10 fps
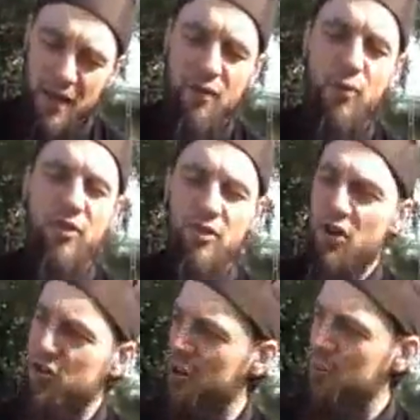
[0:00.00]
plentiful
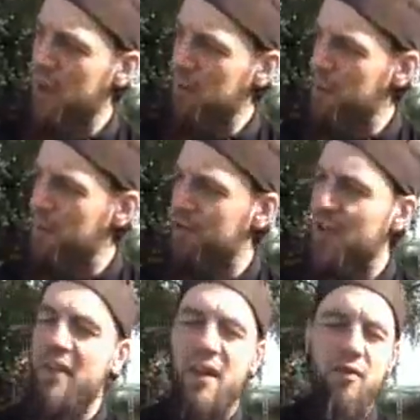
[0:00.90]
discussion and maybe
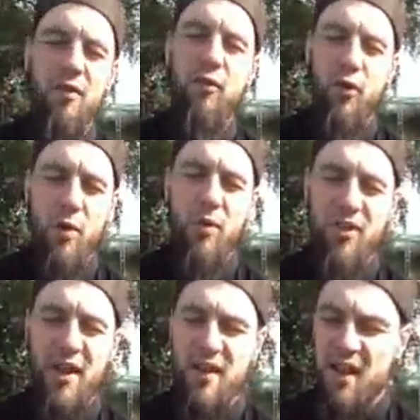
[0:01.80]
we sat there for 4
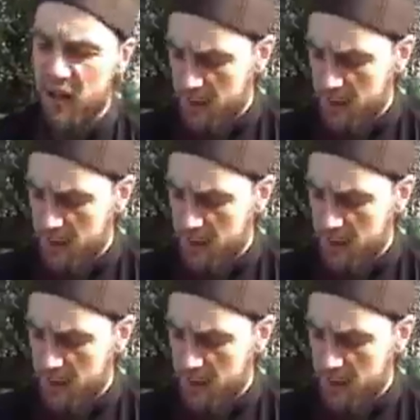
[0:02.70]
hours that